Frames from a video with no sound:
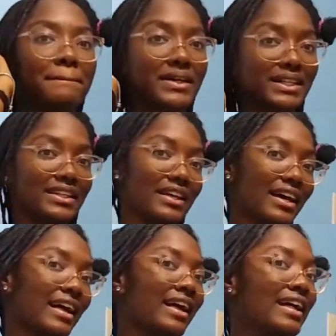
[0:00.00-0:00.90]
but
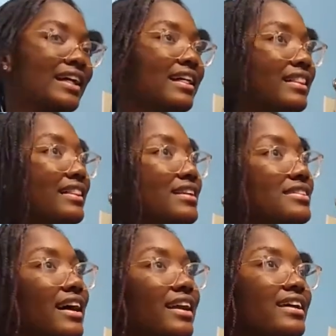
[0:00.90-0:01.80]

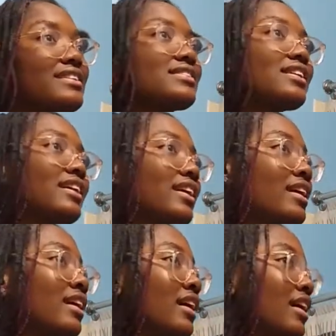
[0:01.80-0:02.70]
this side is
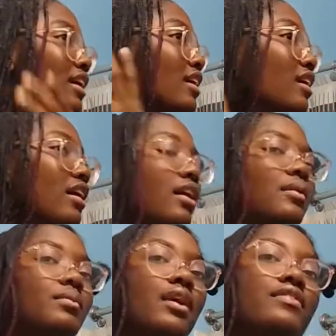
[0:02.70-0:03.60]

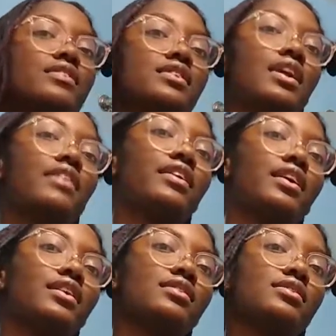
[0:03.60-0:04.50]
obviously not the
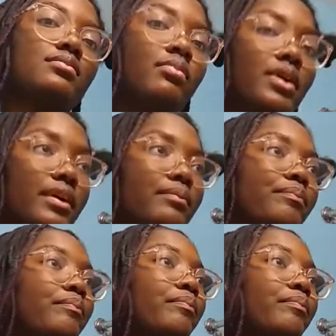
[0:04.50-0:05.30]
end, but